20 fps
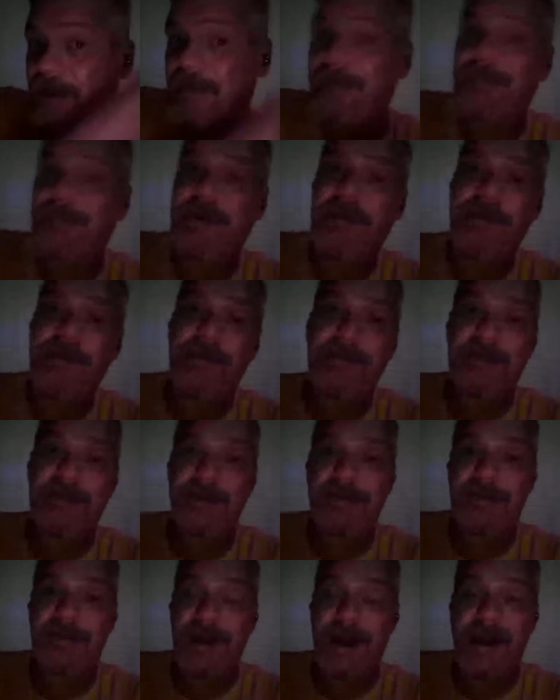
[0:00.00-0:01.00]
have a beef with
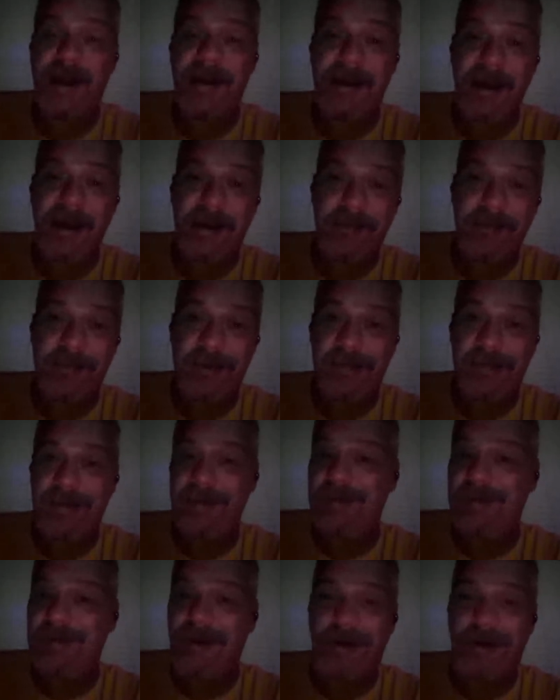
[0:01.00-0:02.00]
somebody? I can handle my
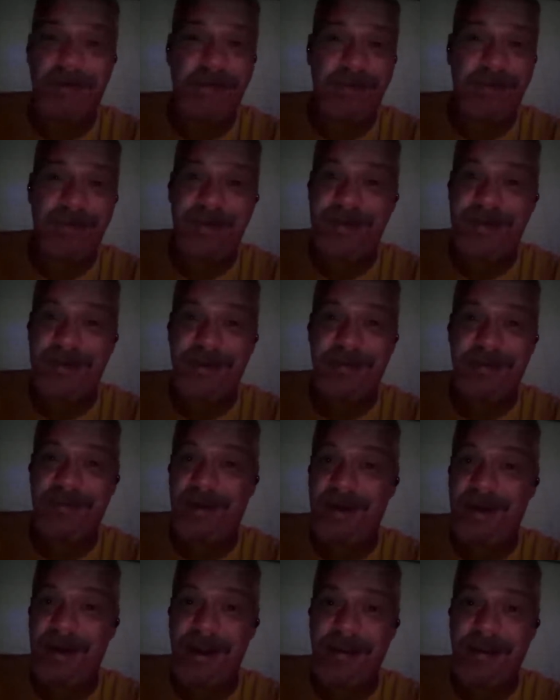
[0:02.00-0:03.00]
beefs all by myself.
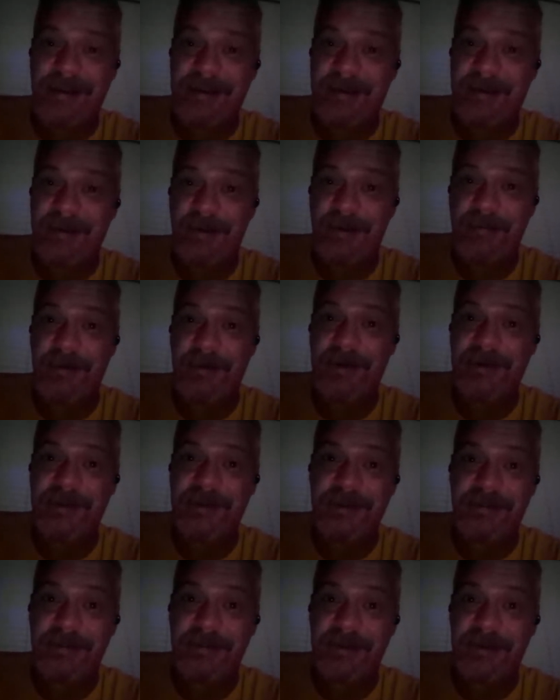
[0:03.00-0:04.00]
I ain't asking nobody to
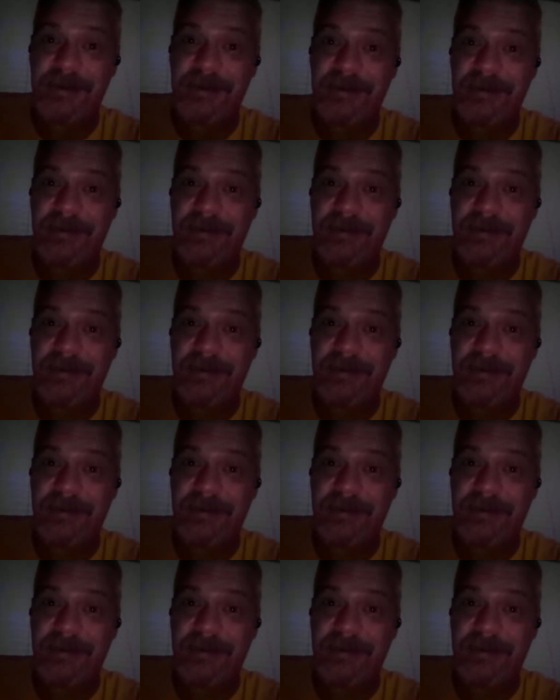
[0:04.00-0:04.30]
jump in, you